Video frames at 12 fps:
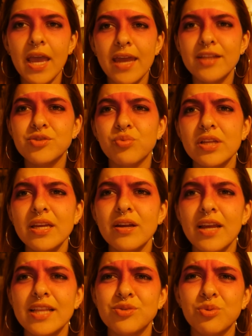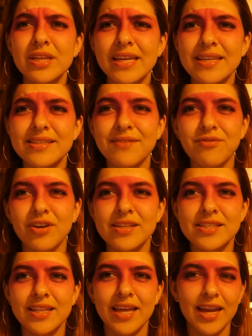And it's really easy for
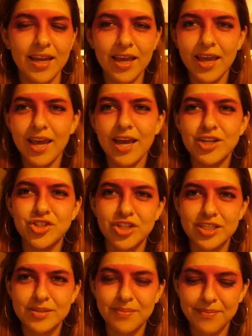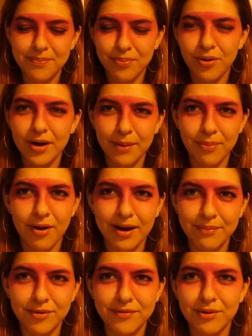us to like just put upon
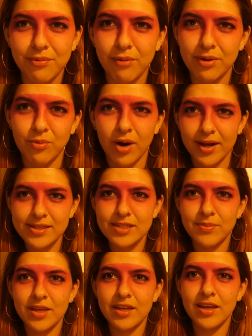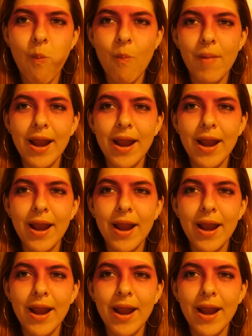a movie what we want it to be.